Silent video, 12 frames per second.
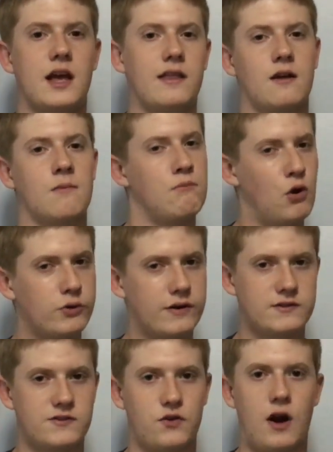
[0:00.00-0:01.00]
and their
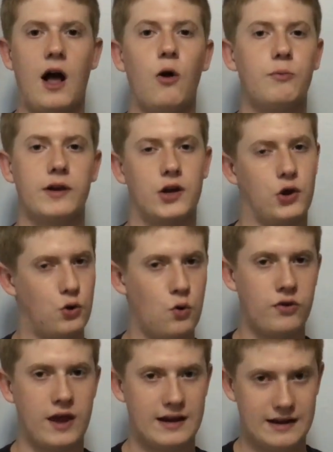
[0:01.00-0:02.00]
motives for helping who
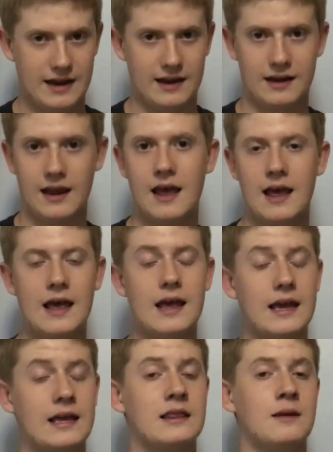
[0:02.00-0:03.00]
they did
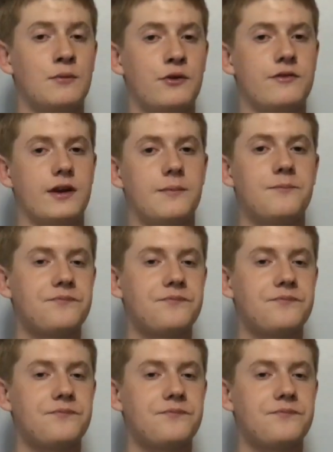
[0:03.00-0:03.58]
in the movie.